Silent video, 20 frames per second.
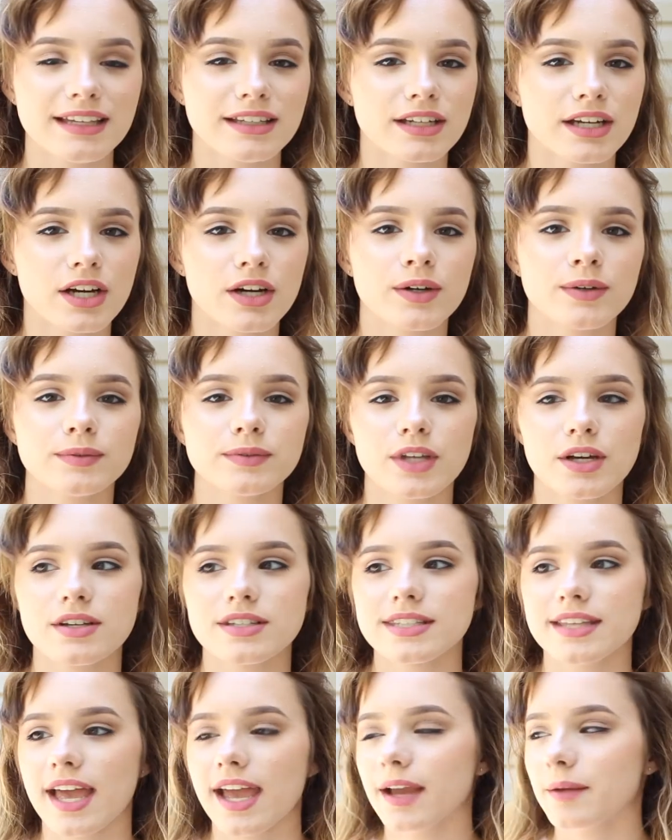You know,
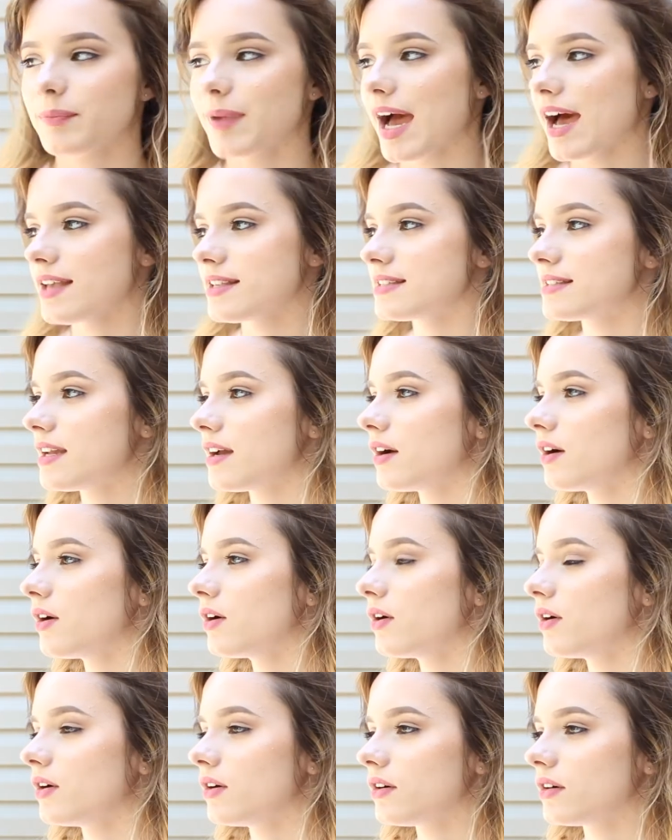those like
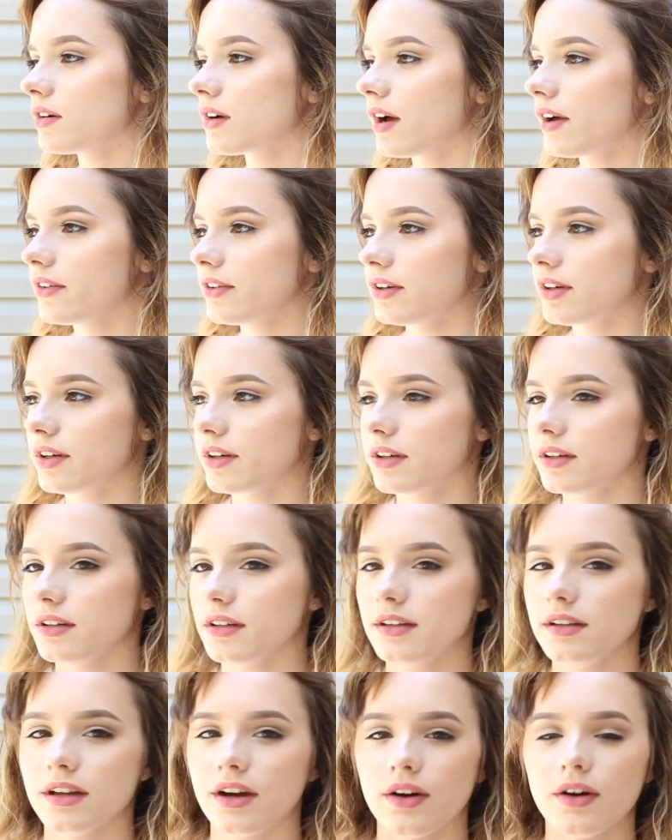pastel colored,
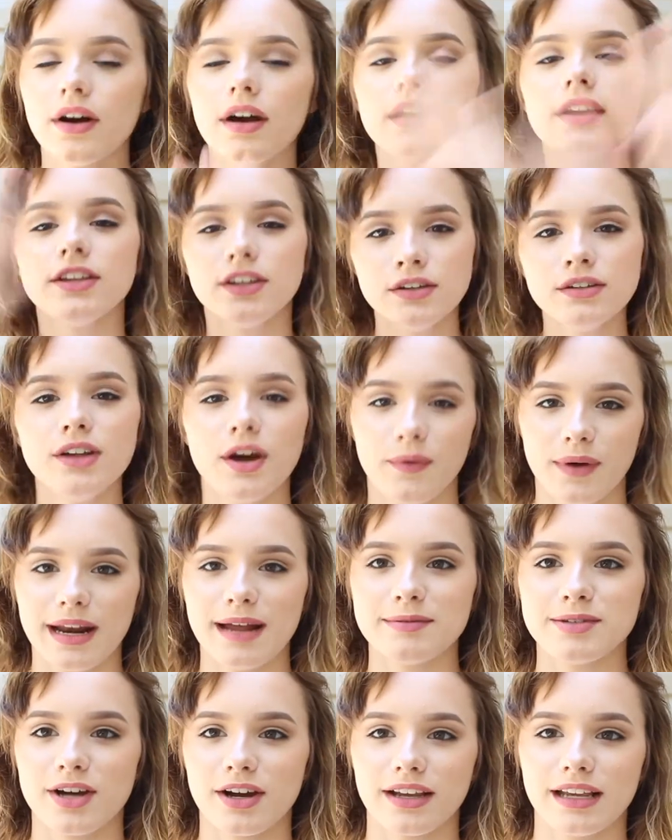you know, you know what
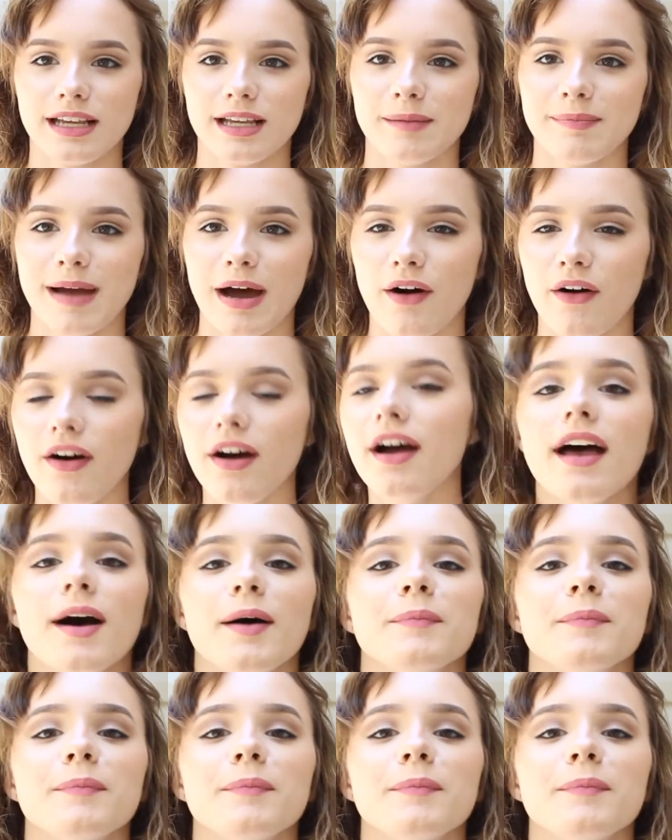I'm talking about.